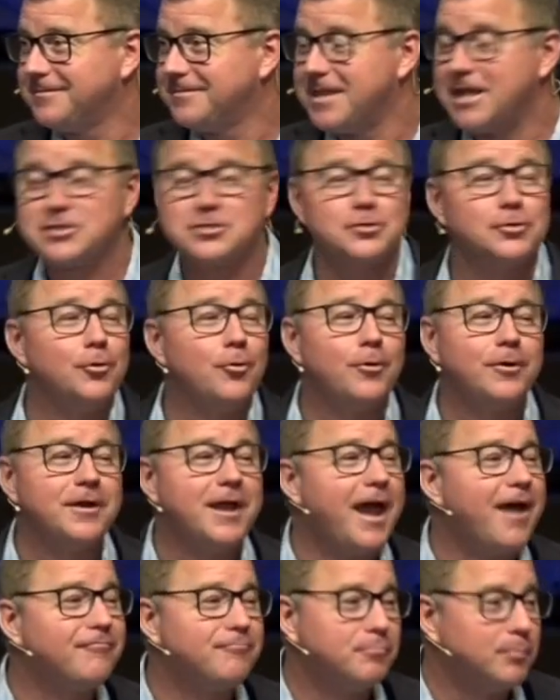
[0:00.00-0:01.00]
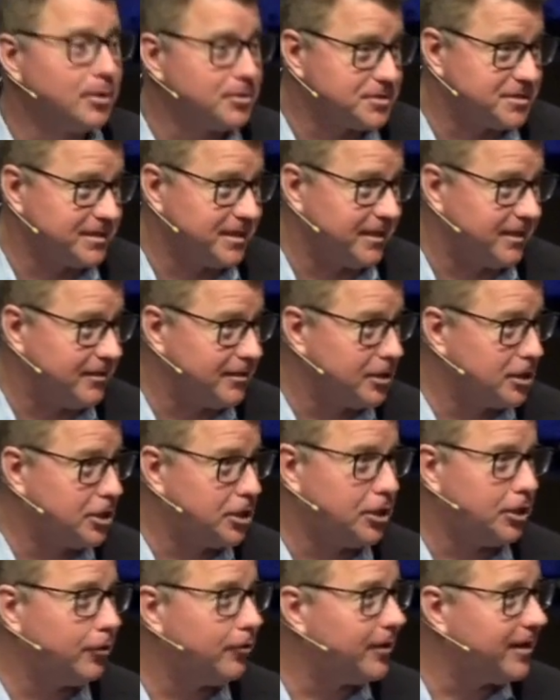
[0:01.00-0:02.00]
That's Lord have mercy.
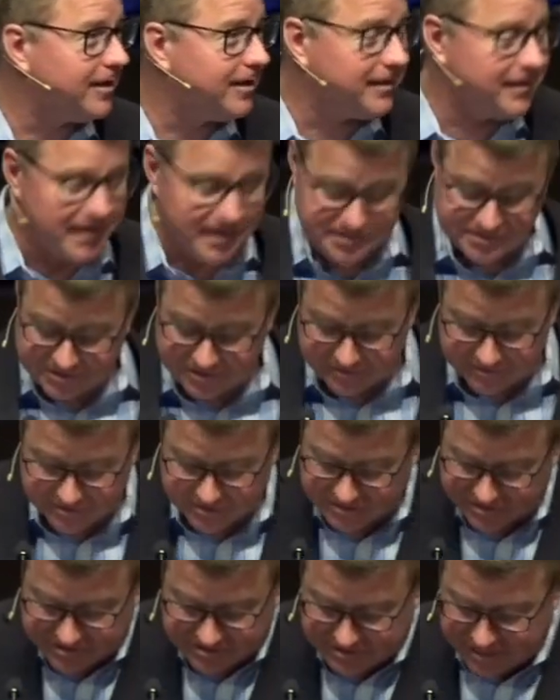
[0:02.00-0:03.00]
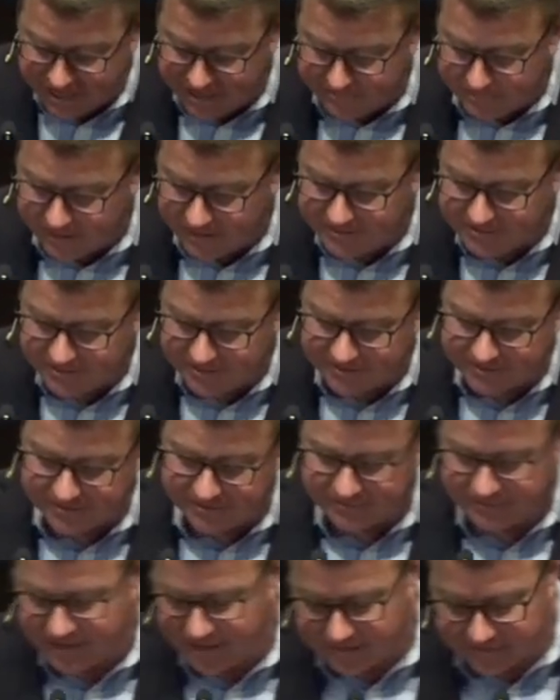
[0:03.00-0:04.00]
Kyrie eleison. It's the same idea
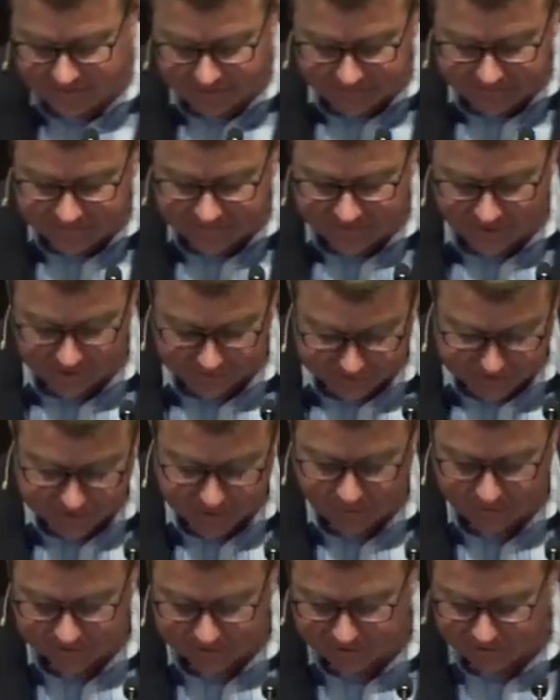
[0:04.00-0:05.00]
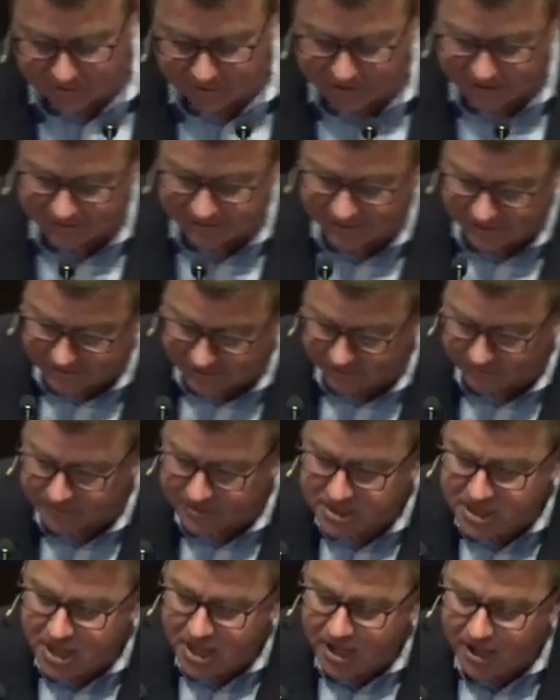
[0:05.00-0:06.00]
here. Now that song is going in your head, I know.
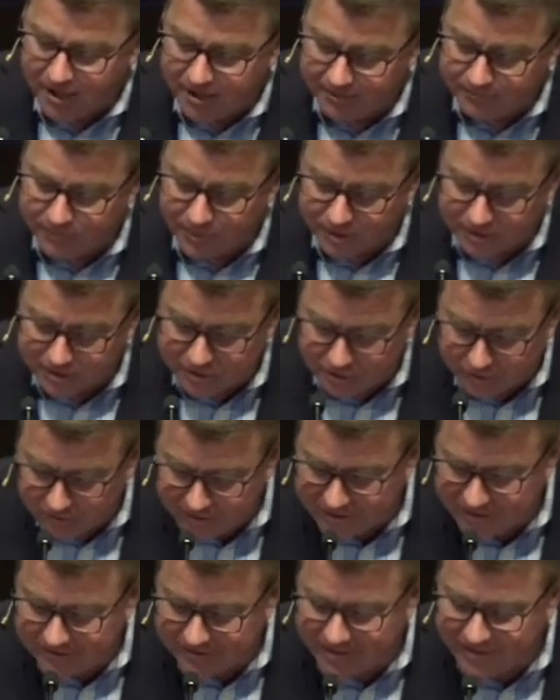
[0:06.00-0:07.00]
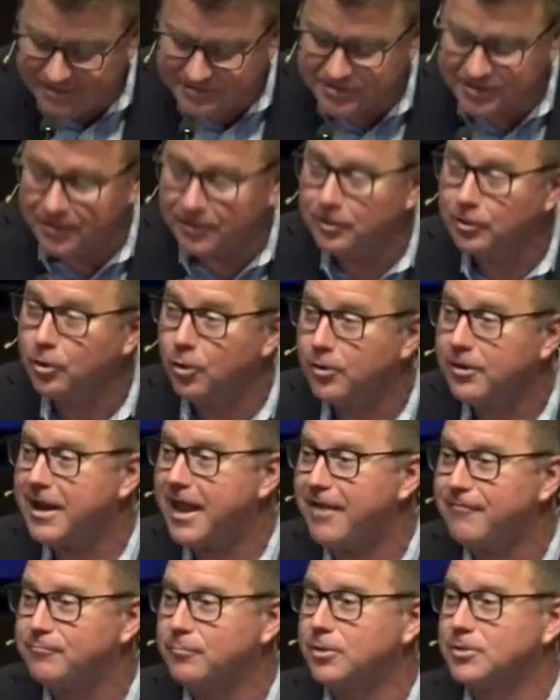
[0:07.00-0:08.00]
Um, but Kyrie eleison, Lord
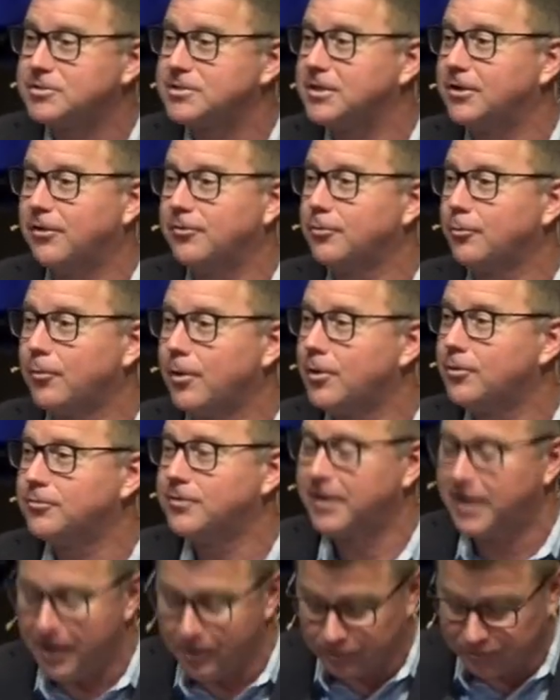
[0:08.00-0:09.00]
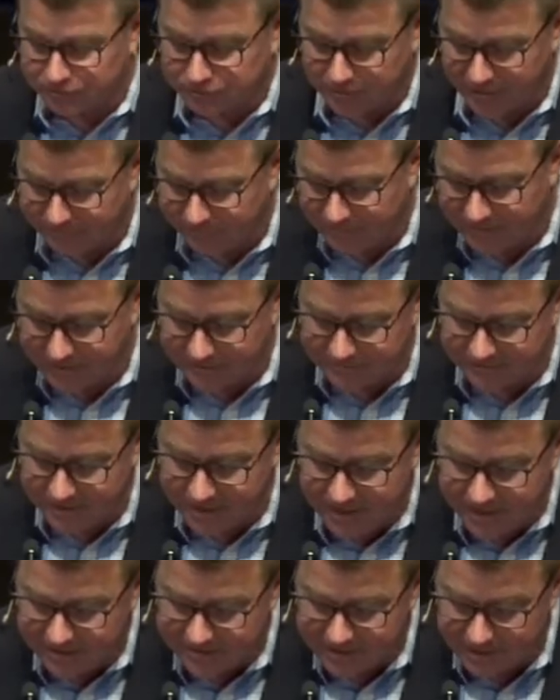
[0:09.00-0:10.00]
have mercy on the road that I will travel. That,
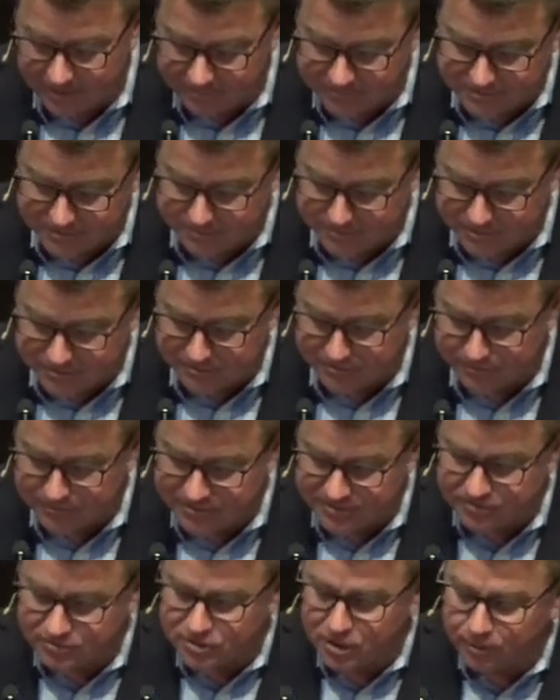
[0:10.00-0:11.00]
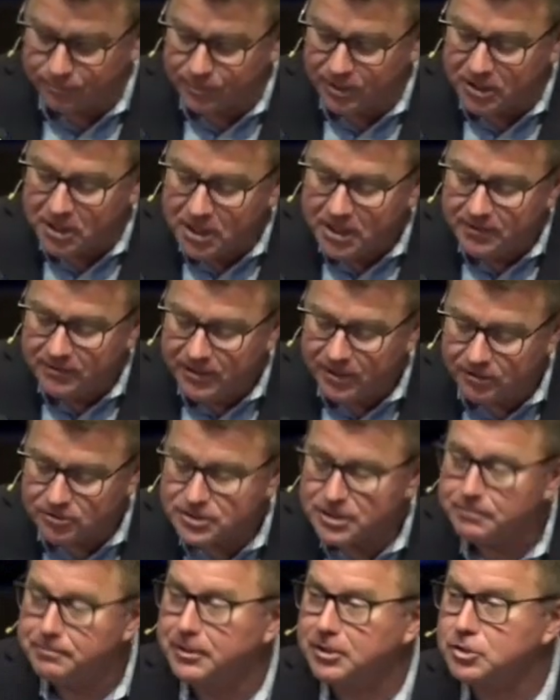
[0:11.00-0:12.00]
that was the Mr. Mister song. But
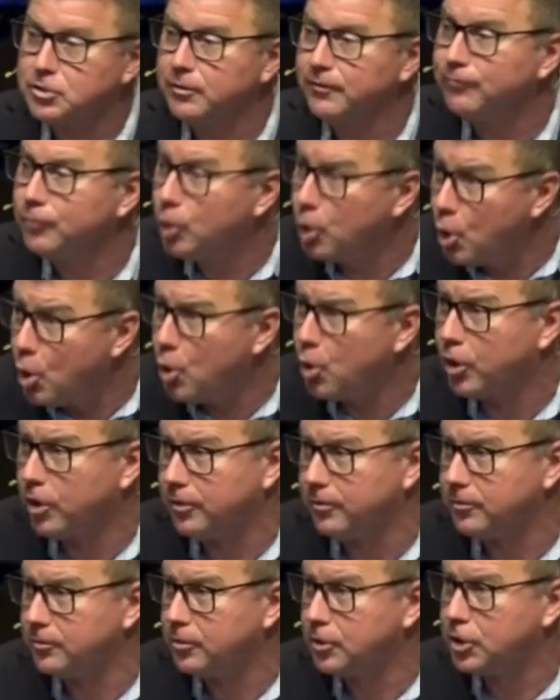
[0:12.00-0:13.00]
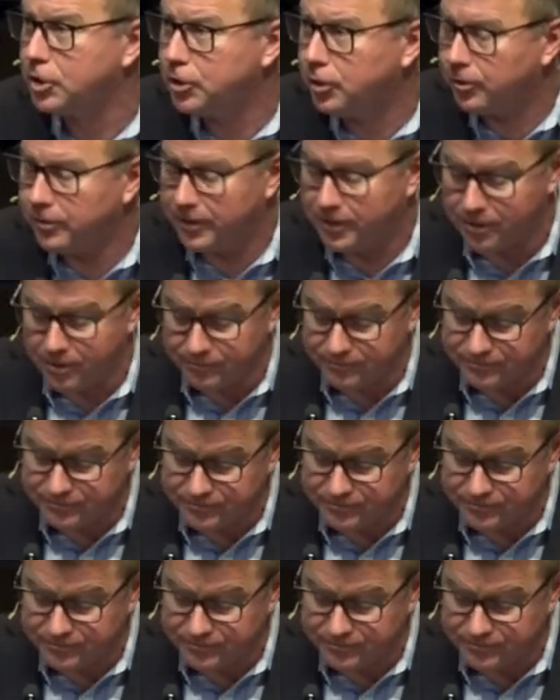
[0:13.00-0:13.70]
here's the picture of Lord, Kurios